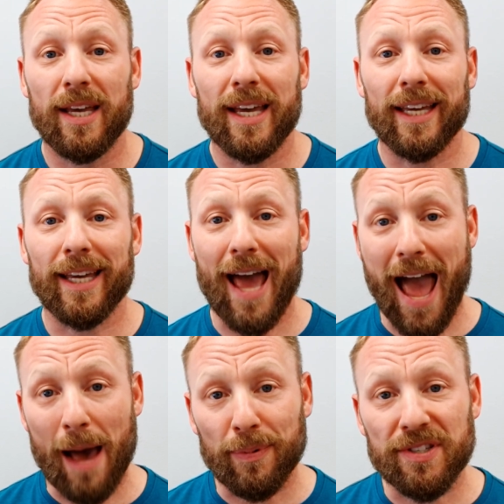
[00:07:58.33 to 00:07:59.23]
It
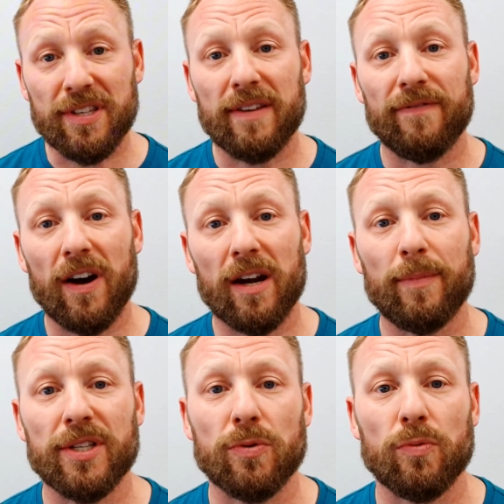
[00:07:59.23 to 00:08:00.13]
happens in
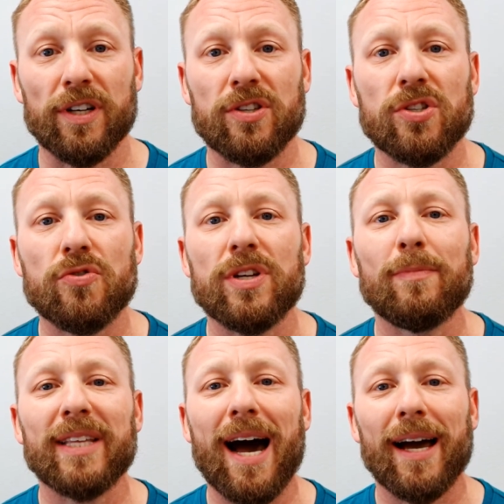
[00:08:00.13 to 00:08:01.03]
environments where
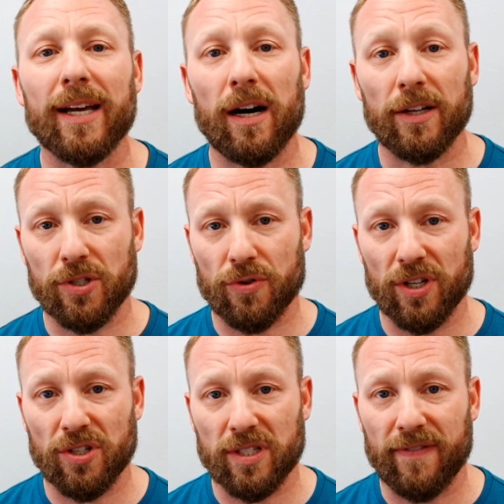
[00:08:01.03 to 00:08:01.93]
extremely high
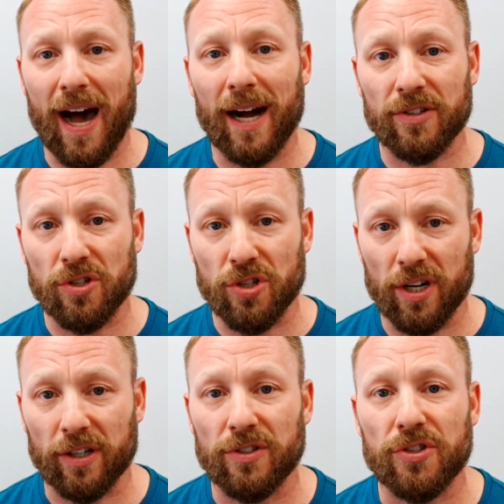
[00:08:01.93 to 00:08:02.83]
concentrations of oxygen
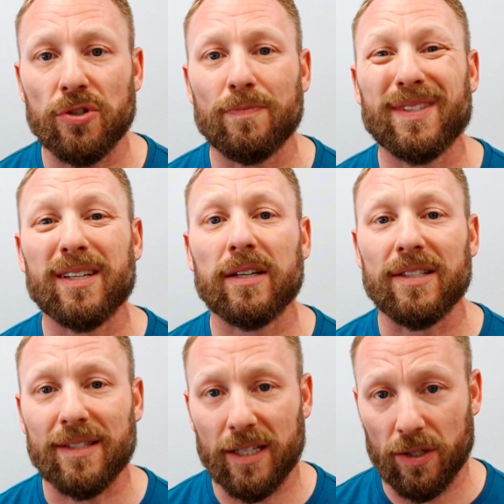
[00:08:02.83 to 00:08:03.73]
are consumed
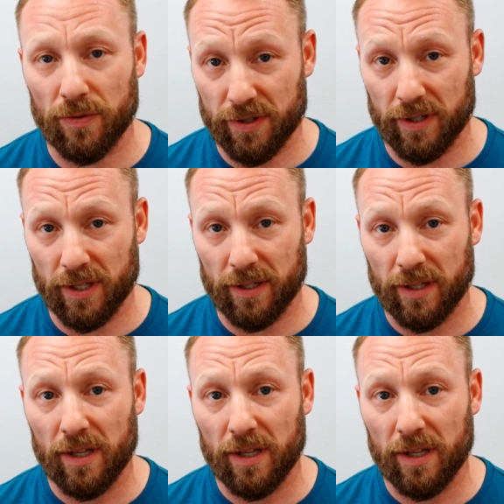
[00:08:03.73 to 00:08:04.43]
continuously